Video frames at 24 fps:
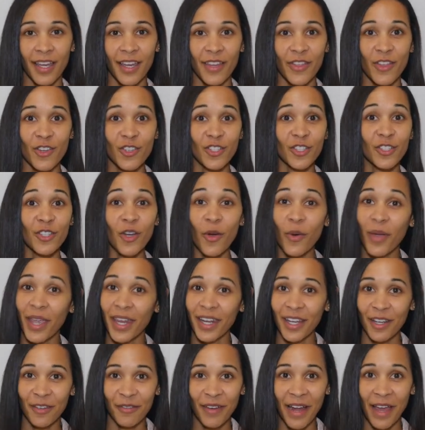There's no
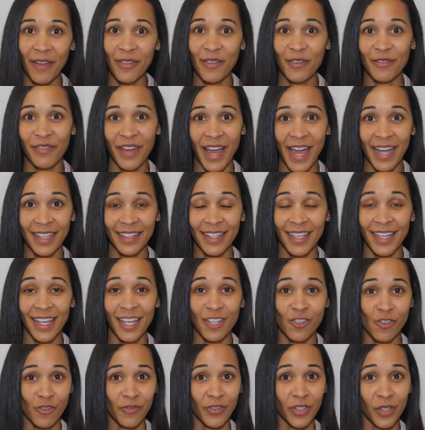getting around the fact that
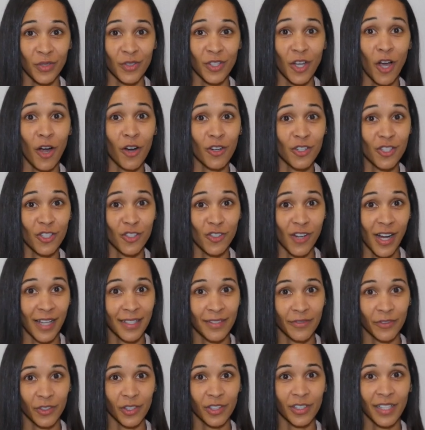interviews are
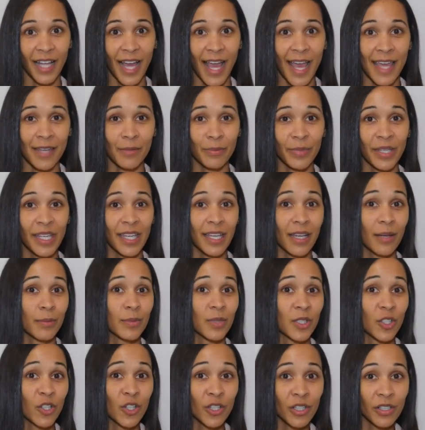stressful, and being
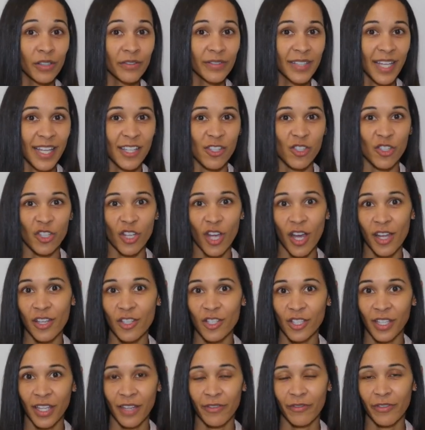observed and
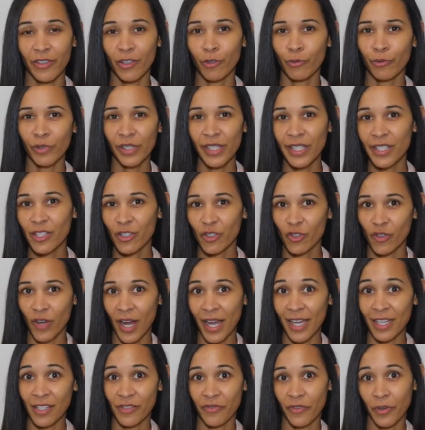judged can feel really
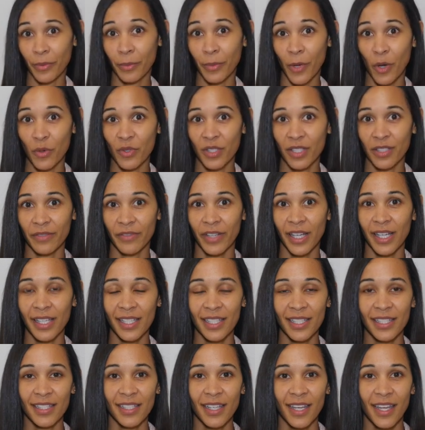strange for most of
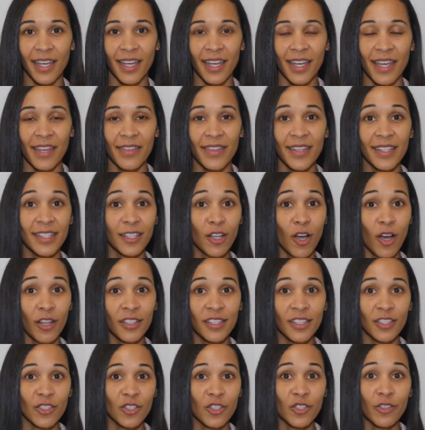us. This
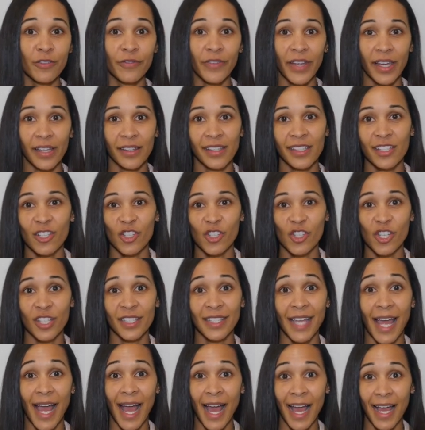constant surveillance
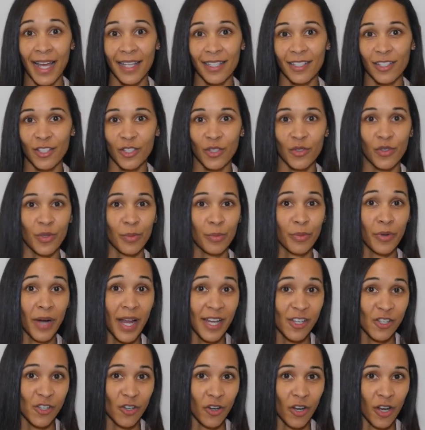just adds to the
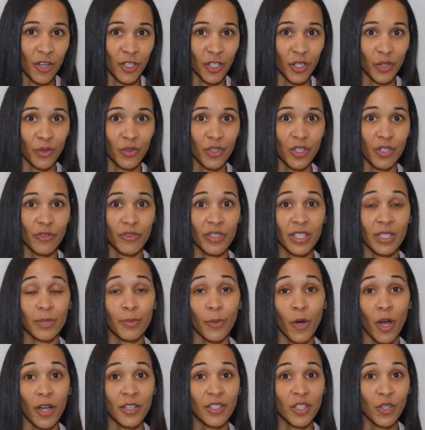pressure on you to
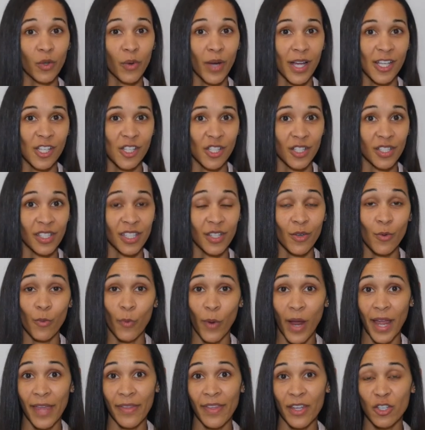respond to questions in a
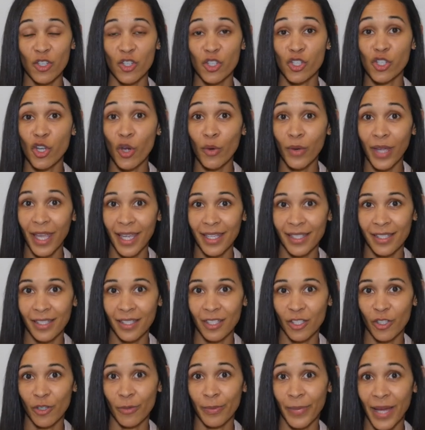way that
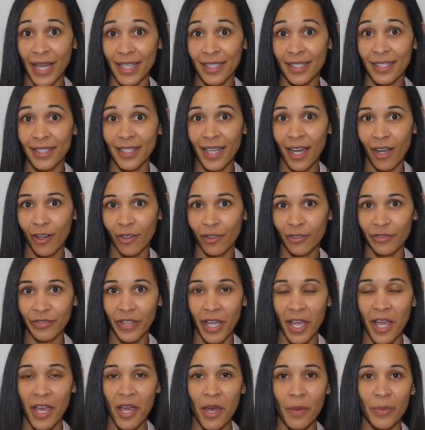showcases your best self.
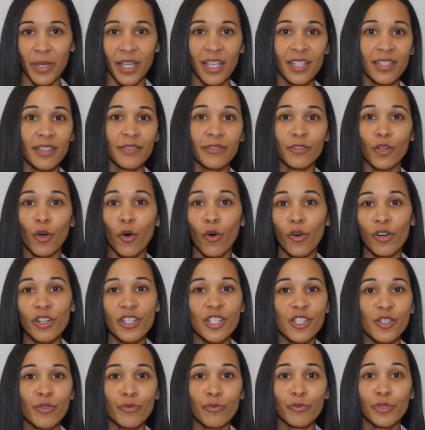Because, of
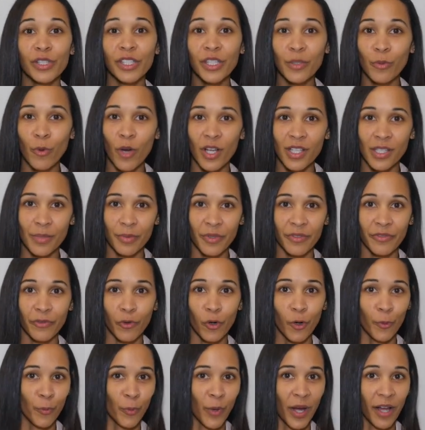course, you really want to
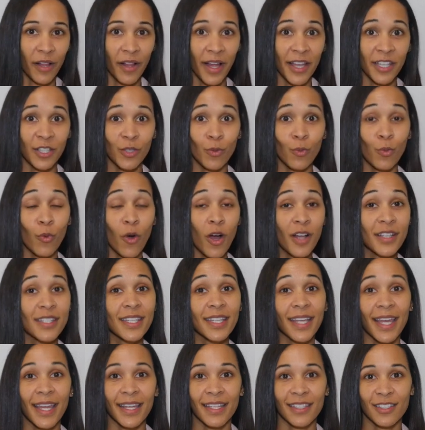perform well and you want
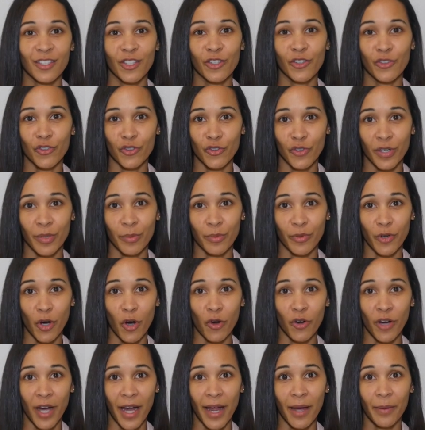to get into your dream
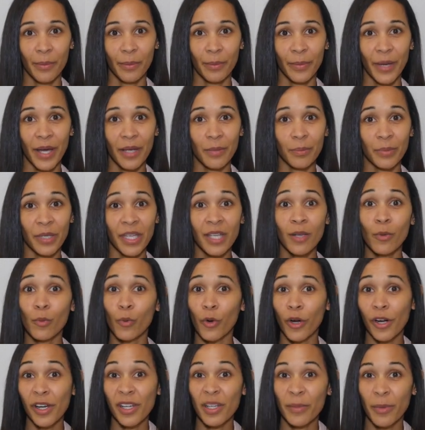program, but being
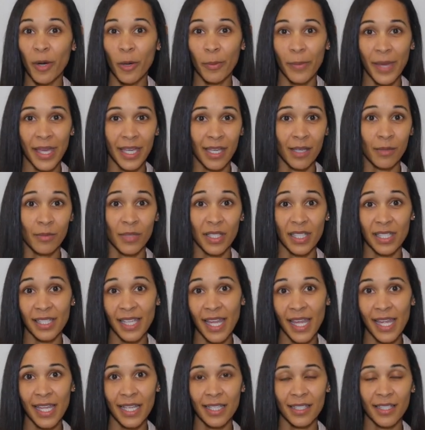worried about making
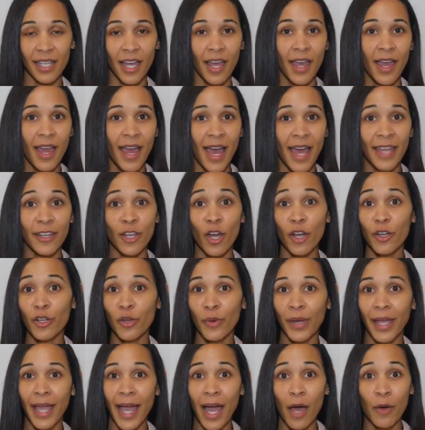mistakes and not
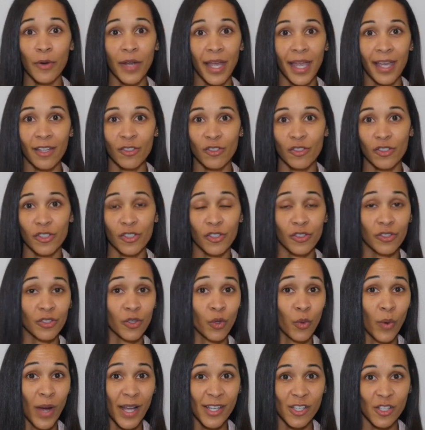knowing how to answer
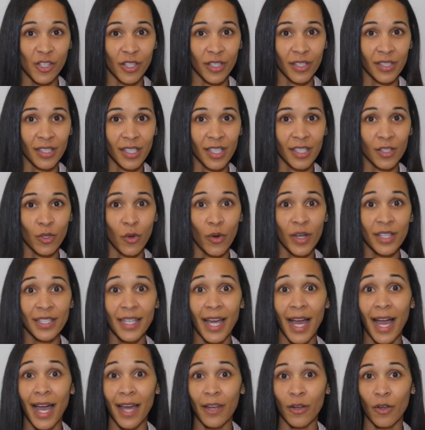certain questions is going
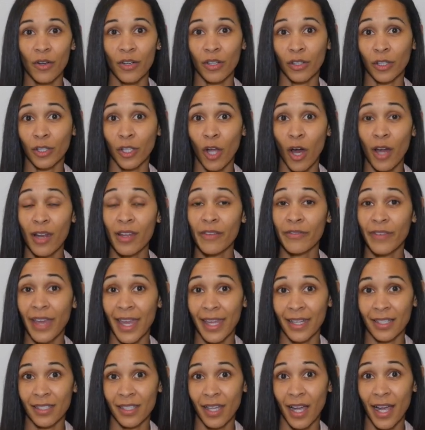to add on a lot of
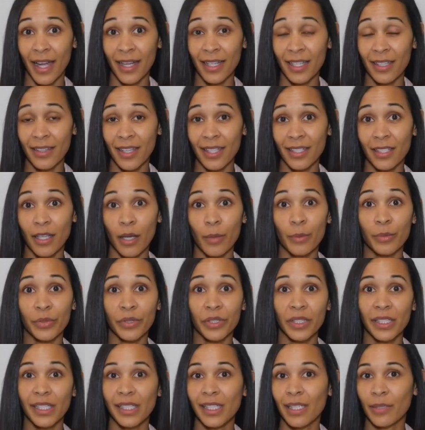anxiety that's
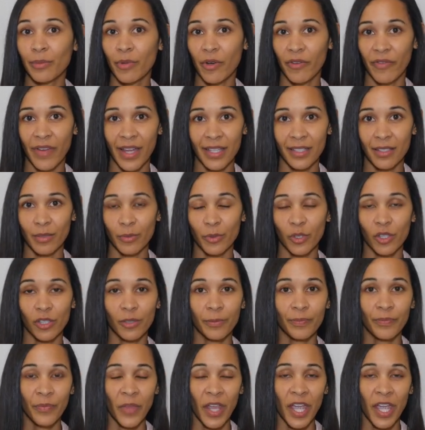completely preventable.